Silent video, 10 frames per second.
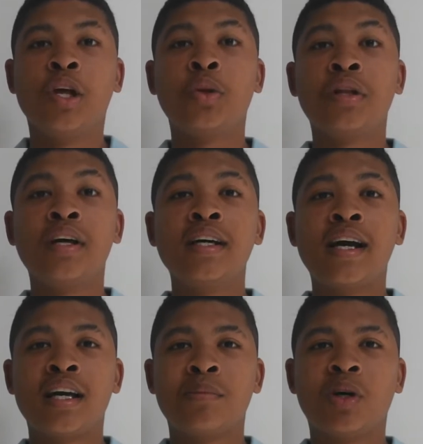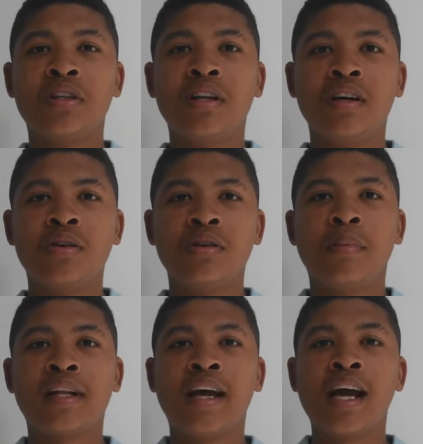Today I am not alone,
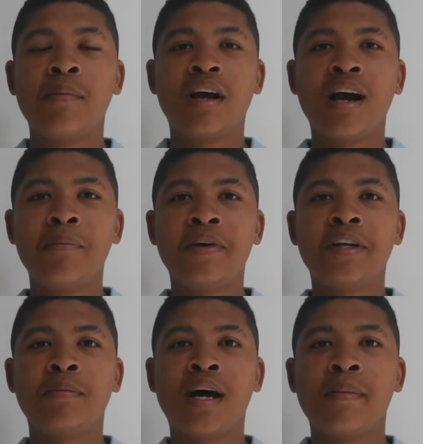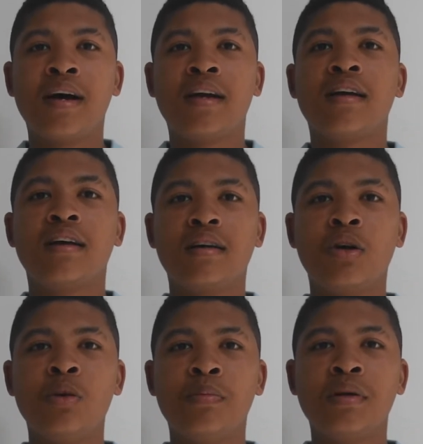but I am accompanied by my
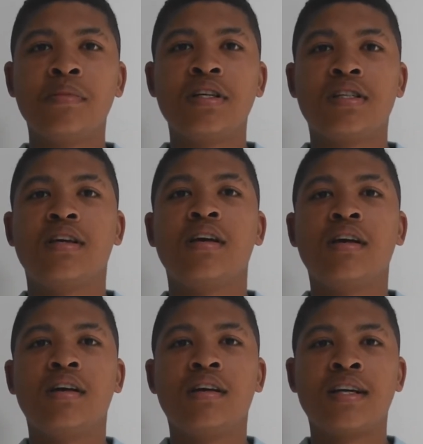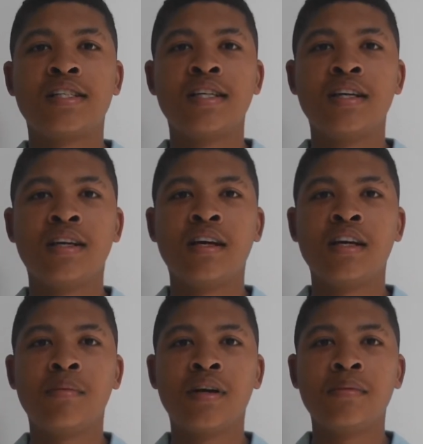group members, Nasira
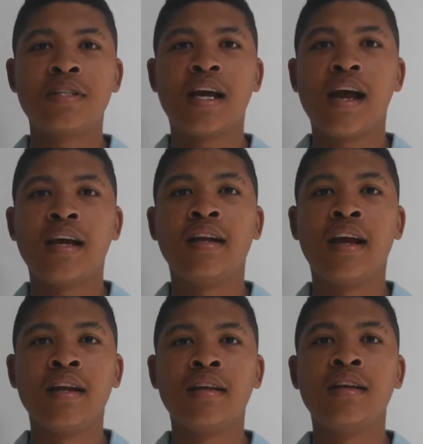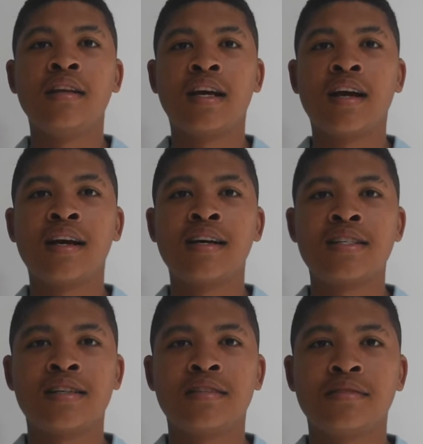Abrams and Nandi
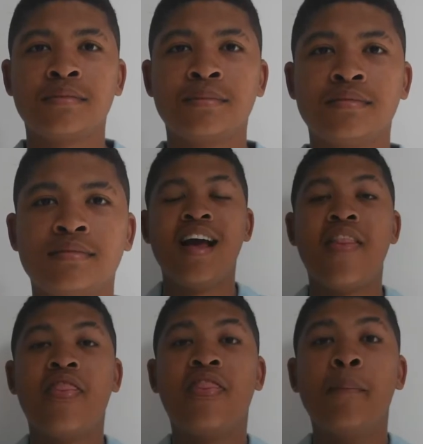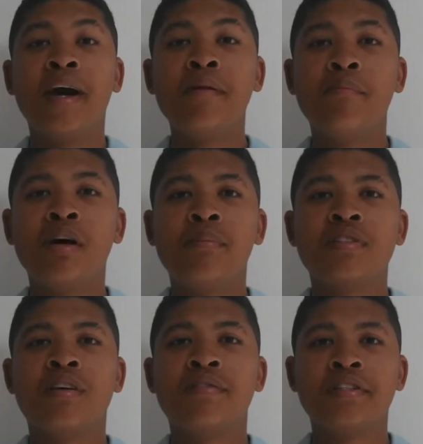Nyakaza. The main
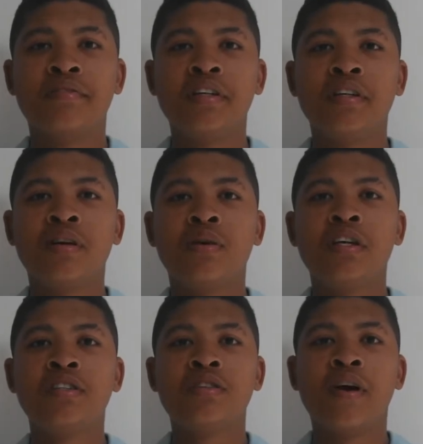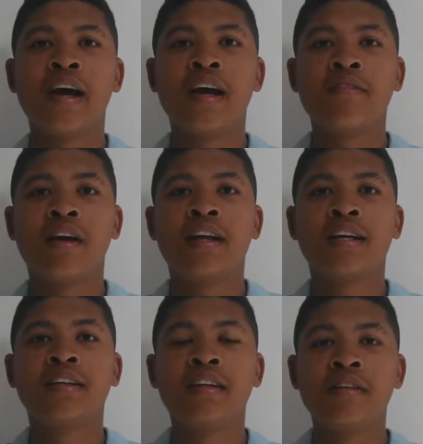purpose of this video is to have an
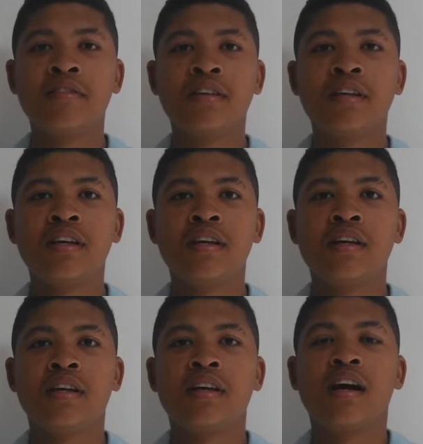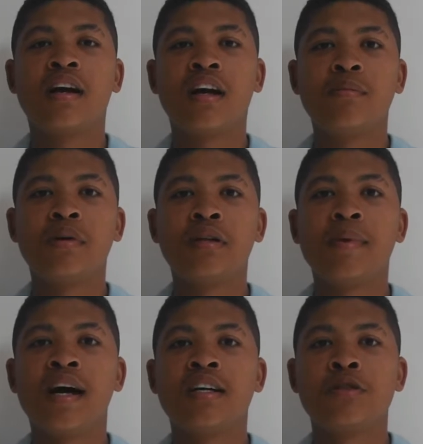activity accompanied
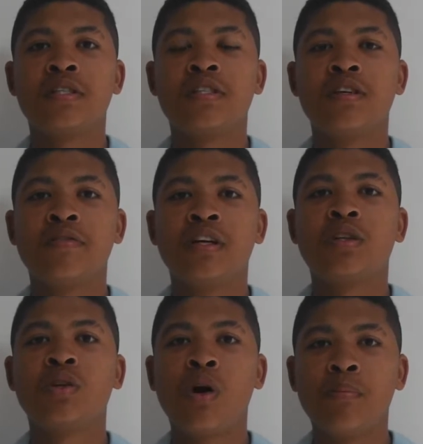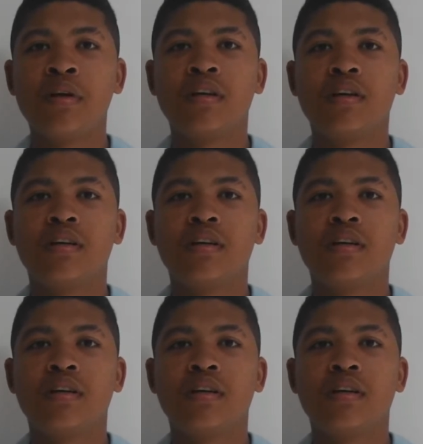by a specific topic